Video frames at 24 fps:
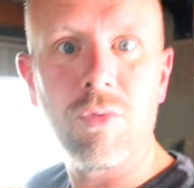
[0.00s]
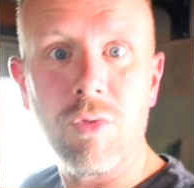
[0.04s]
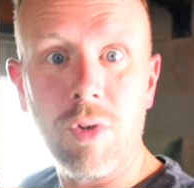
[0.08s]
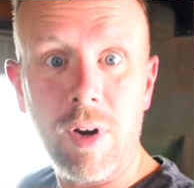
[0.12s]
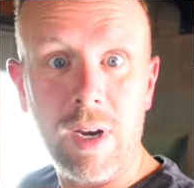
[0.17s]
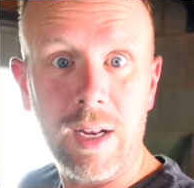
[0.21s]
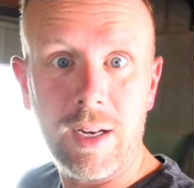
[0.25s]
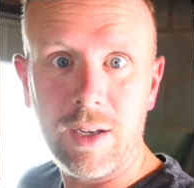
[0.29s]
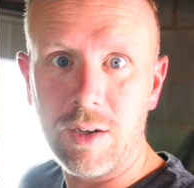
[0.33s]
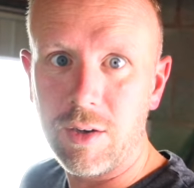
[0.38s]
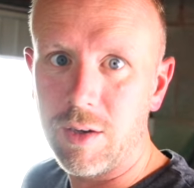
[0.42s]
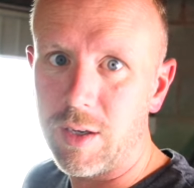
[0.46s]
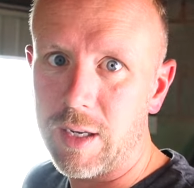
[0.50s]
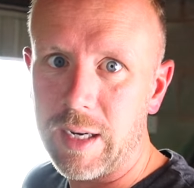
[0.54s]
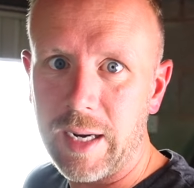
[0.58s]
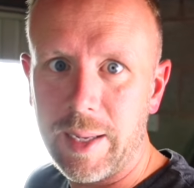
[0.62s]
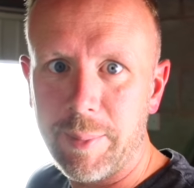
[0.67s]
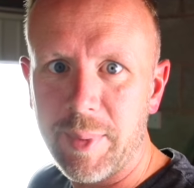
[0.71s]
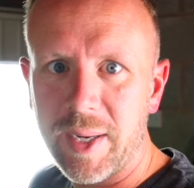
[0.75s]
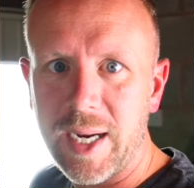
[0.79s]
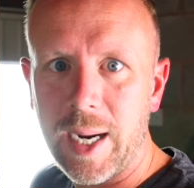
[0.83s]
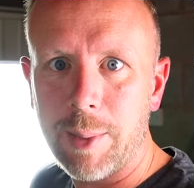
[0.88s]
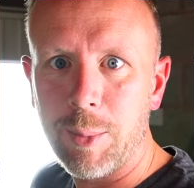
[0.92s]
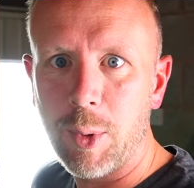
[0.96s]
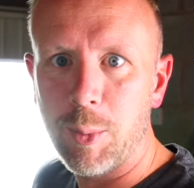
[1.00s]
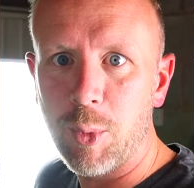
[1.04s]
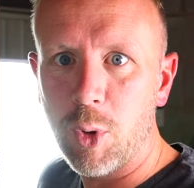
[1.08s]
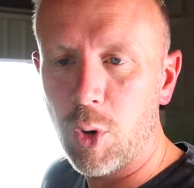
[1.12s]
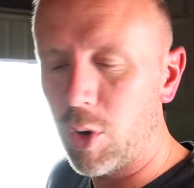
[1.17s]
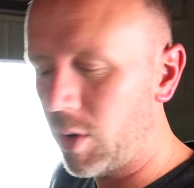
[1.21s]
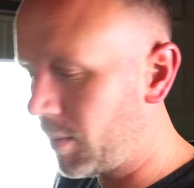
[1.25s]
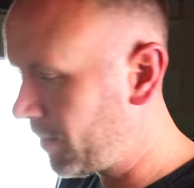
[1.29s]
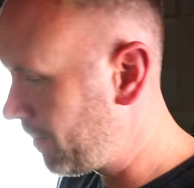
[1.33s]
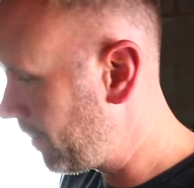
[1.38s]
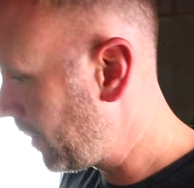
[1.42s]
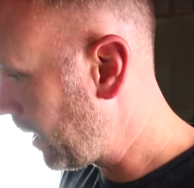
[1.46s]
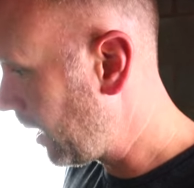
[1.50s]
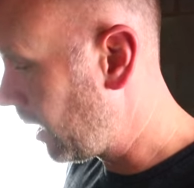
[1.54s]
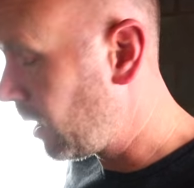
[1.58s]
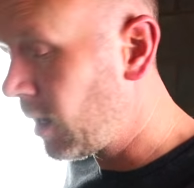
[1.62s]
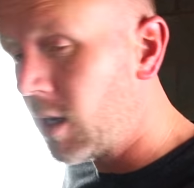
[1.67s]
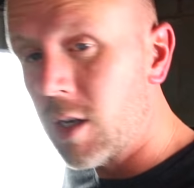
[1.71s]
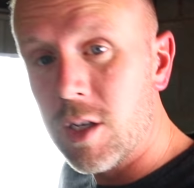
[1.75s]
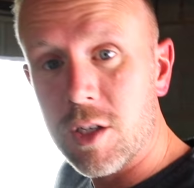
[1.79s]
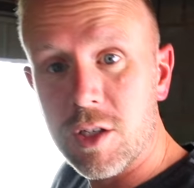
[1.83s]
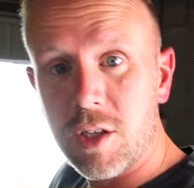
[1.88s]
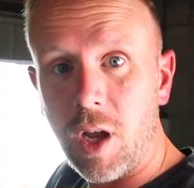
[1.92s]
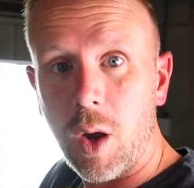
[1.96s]
Really got to clean my camera more.
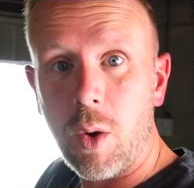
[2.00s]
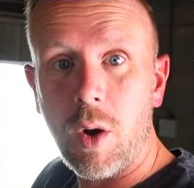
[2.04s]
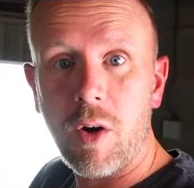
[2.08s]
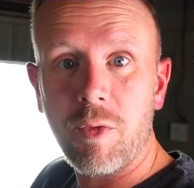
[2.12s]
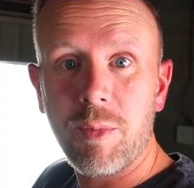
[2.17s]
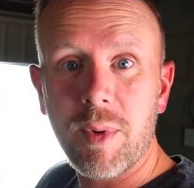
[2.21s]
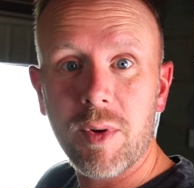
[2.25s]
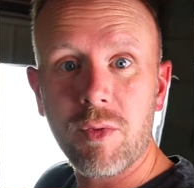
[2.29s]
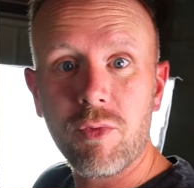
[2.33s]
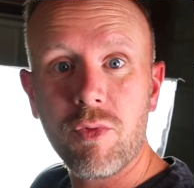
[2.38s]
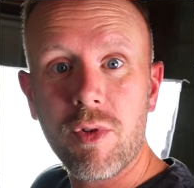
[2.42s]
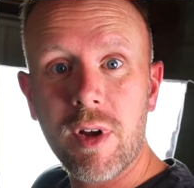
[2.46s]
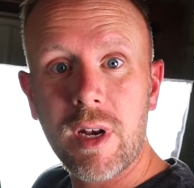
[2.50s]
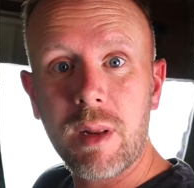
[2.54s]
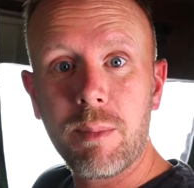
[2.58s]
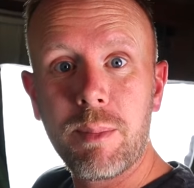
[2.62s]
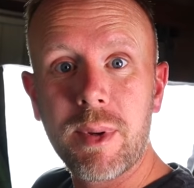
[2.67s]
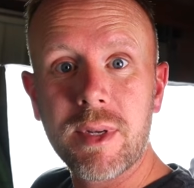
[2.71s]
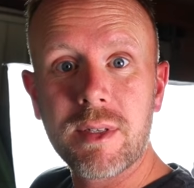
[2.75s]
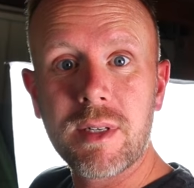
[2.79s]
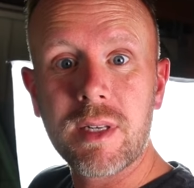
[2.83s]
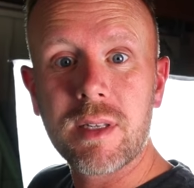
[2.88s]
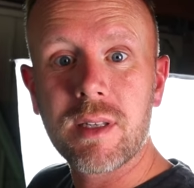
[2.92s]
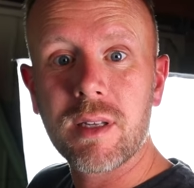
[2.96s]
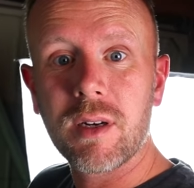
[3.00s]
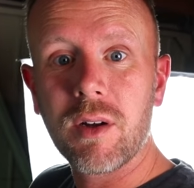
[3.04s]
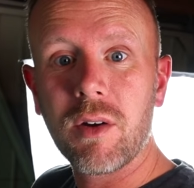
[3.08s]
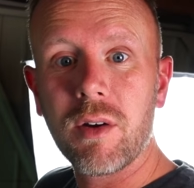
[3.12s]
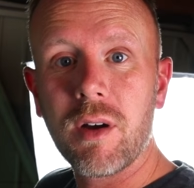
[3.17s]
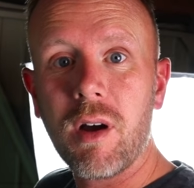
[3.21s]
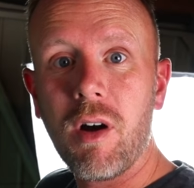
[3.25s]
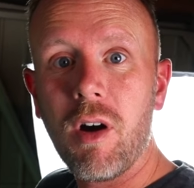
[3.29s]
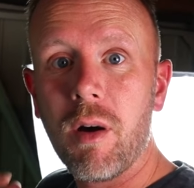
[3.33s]
So I've been really busy tonight.